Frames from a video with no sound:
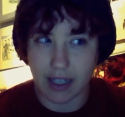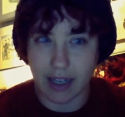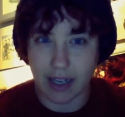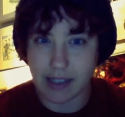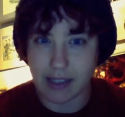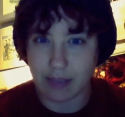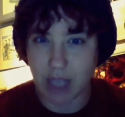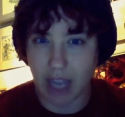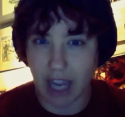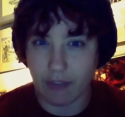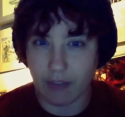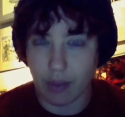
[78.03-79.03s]
and I seem
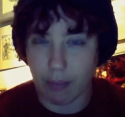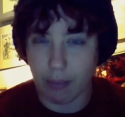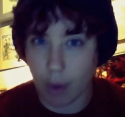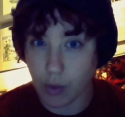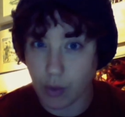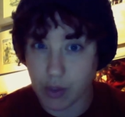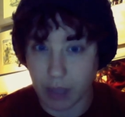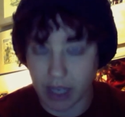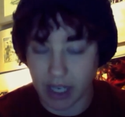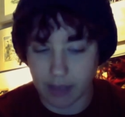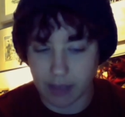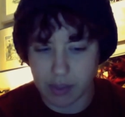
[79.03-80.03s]
to have the most
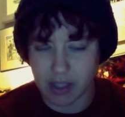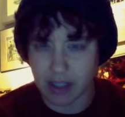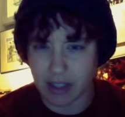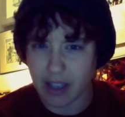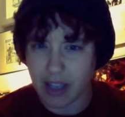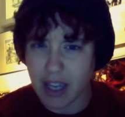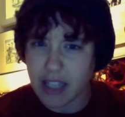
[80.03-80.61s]
when it comes to